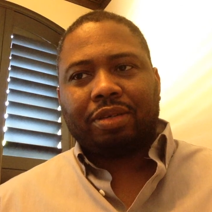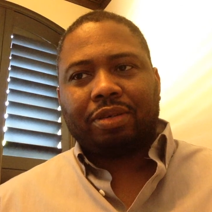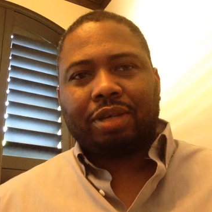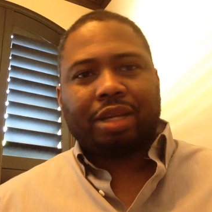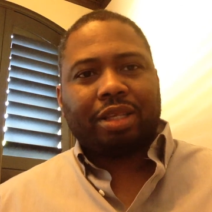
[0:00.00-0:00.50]

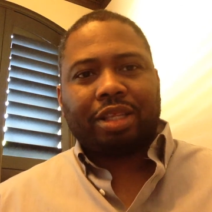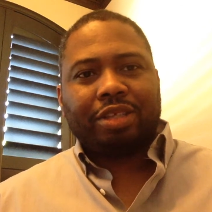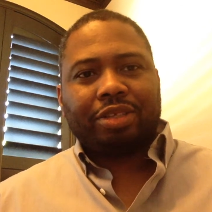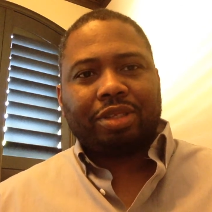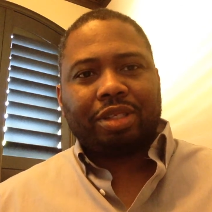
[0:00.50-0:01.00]
Kind of like they
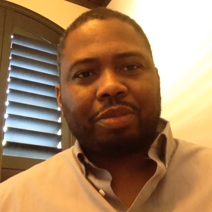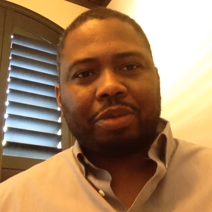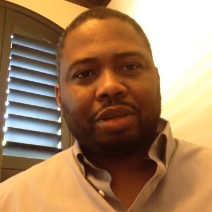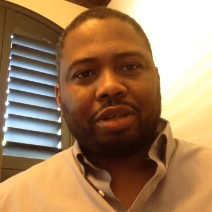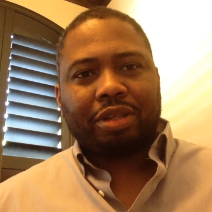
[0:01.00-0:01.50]
just
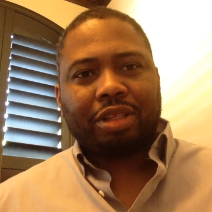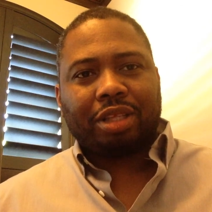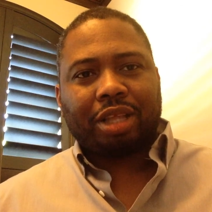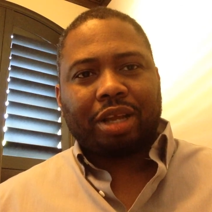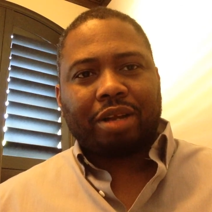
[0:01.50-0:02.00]
disappeared into thin
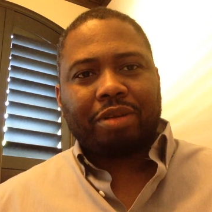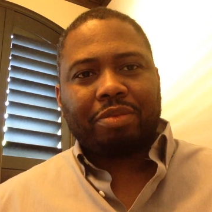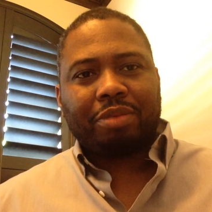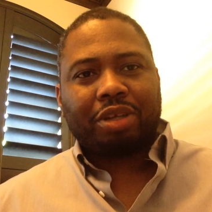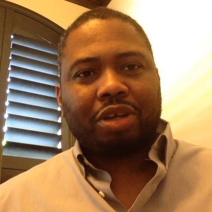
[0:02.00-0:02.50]
air.
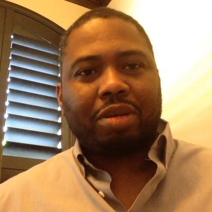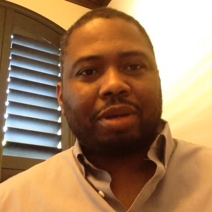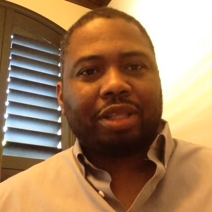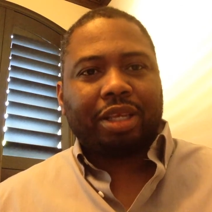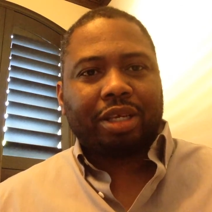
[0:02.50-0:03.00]
I'm talking
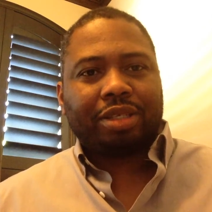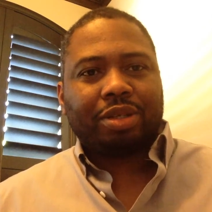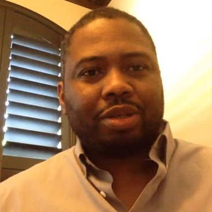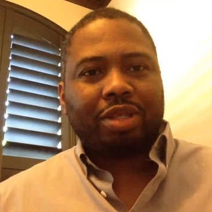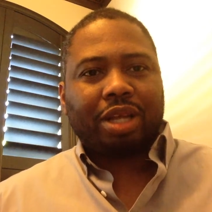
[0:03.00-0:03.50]
about the
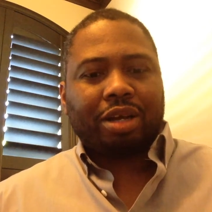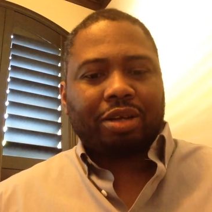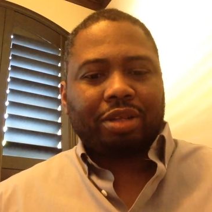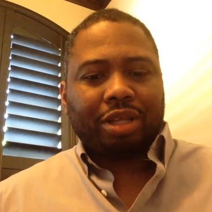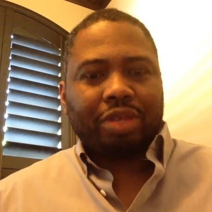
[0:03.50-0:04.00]
Hyksos.
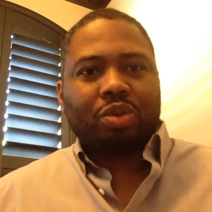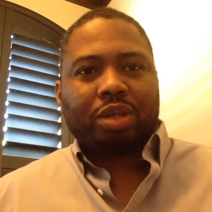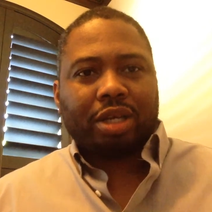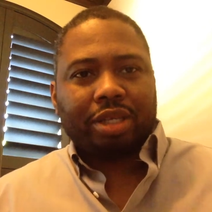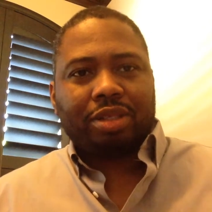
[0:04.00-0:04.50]
Now the
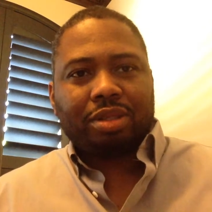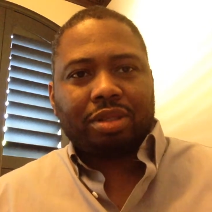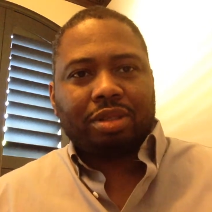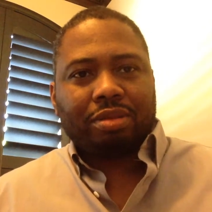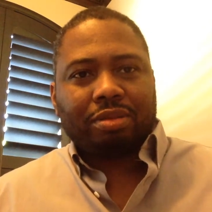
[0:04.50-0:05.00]

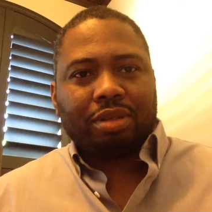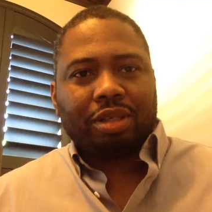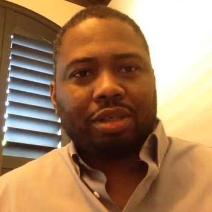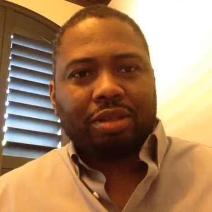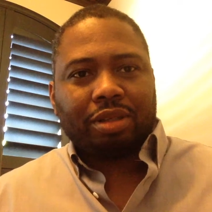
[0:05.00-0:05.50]
Israelites,
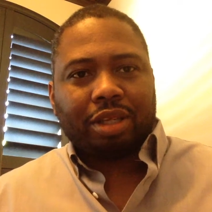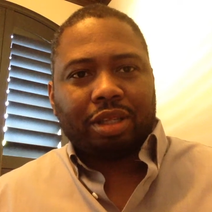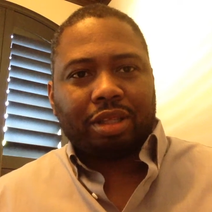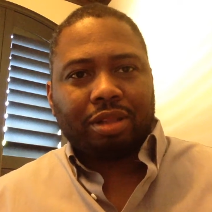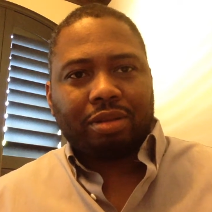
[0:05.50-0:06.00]

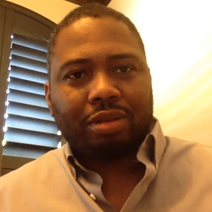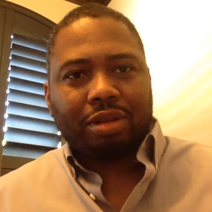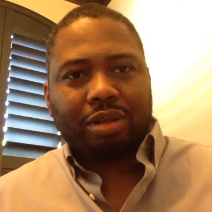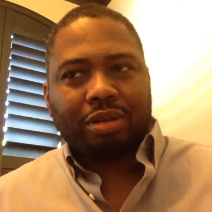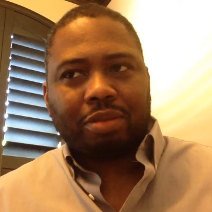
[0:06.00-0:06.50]

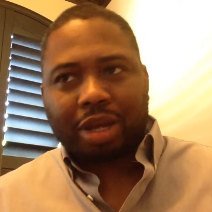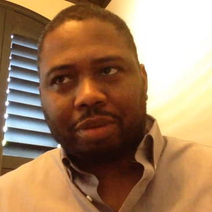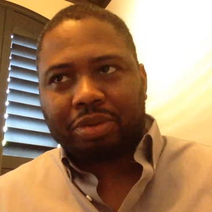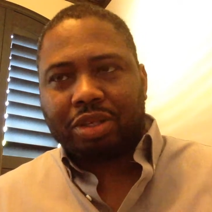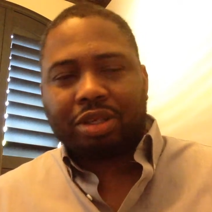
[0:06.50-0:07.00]
the
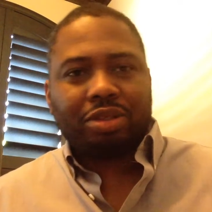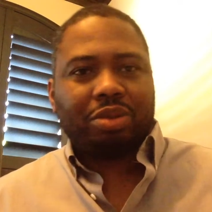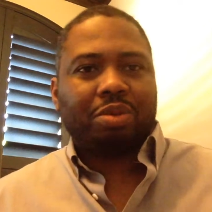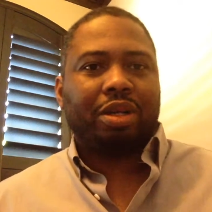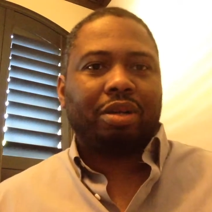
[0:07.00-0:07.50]
Bible tells
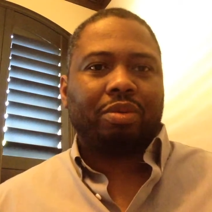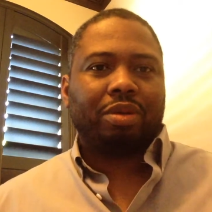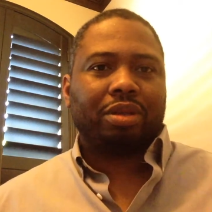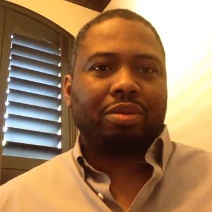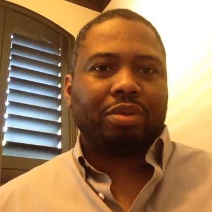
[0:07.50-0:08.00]
you
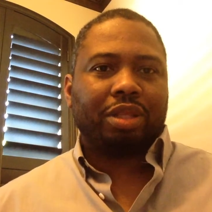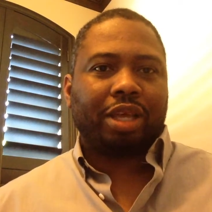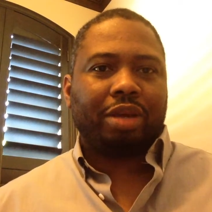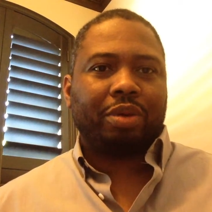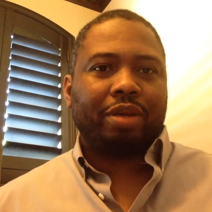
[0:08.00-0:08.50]
where
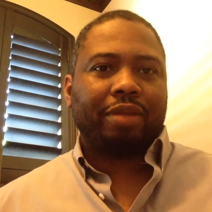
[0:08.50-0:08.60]
they went.